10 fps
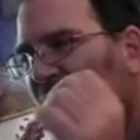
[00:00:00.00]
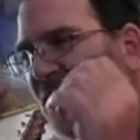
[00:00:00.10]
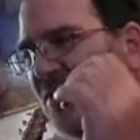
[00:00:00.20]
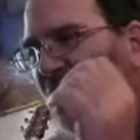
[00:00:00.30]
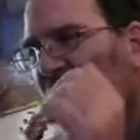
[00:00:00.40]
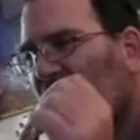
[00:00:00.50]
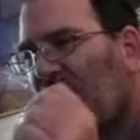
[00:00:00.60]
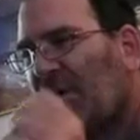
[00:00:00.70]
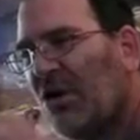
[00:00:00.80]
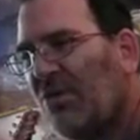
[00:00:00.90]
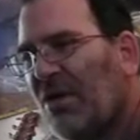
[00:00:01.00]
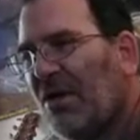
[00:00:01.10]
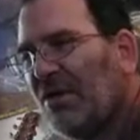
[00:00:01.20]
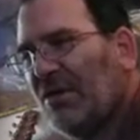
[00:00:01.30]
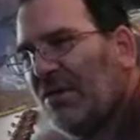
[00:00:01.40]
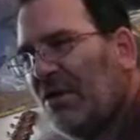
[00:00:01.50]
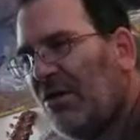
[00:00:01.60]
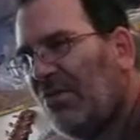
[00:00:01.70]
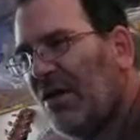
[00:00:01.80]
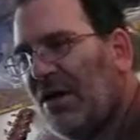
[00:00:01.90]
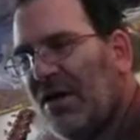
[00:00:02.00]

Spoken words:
things going on in our belly, then our brain